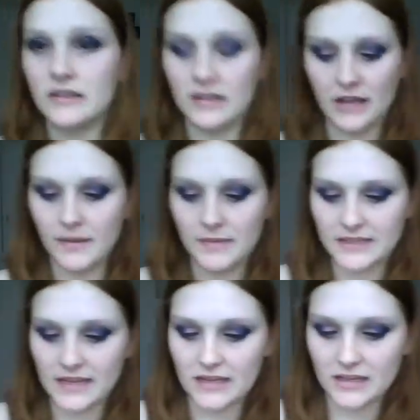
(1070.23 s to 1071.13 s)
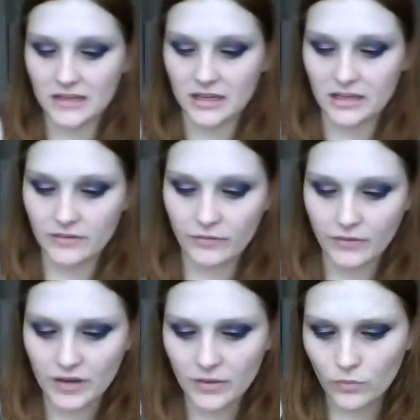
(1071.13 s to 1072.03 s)
It's like
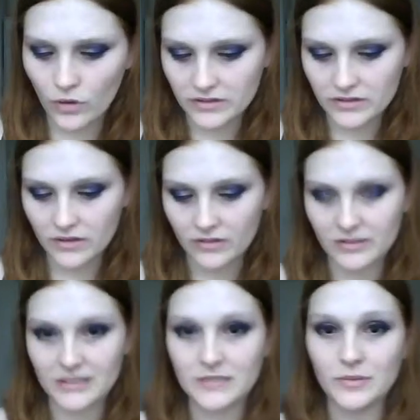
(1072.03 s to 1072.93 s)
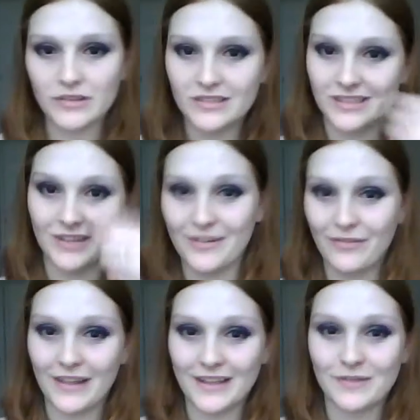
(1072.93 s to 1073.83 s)
3-in-1 it's called, and you're supposed to do your
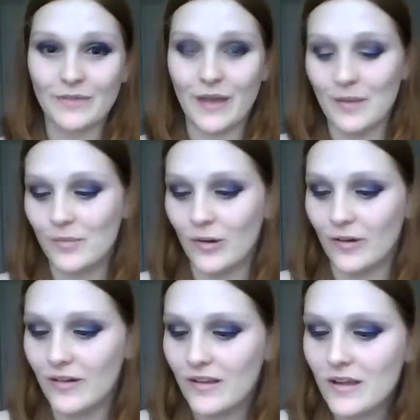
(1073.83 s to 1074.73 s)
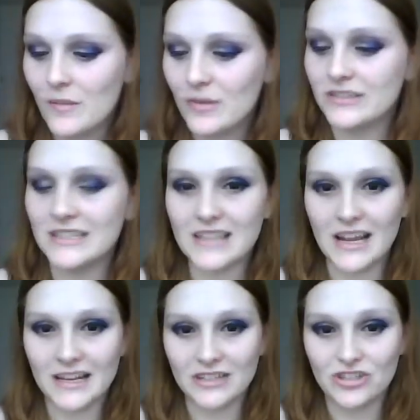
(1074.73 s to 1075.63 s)
flicks with it, but because it's
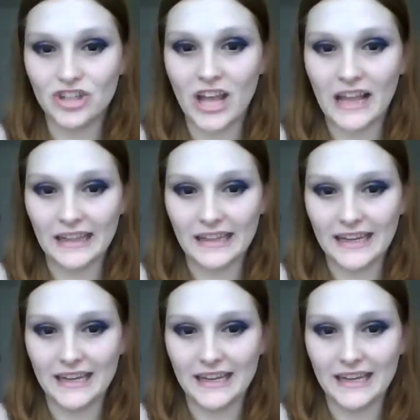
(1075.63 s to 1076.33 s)
like gel